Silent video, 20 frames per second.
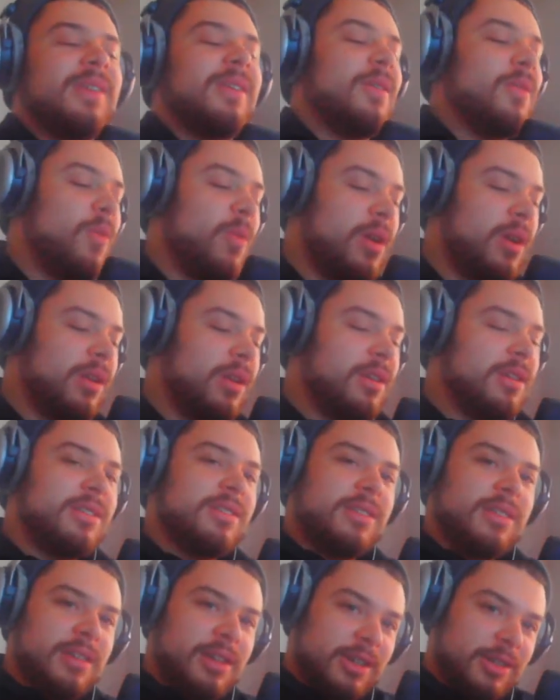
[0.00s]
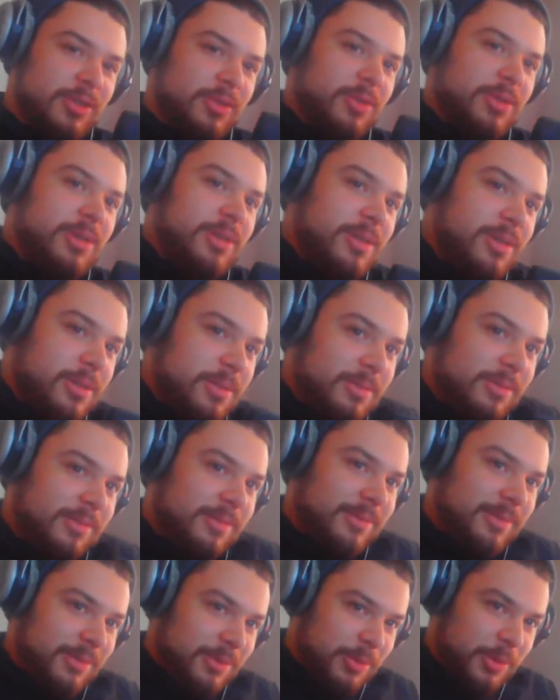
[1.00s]
When is the next video?
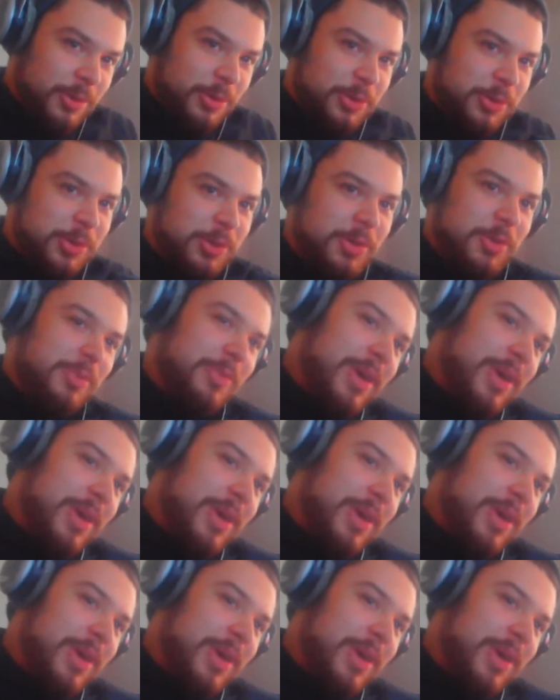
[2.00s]
Real soon,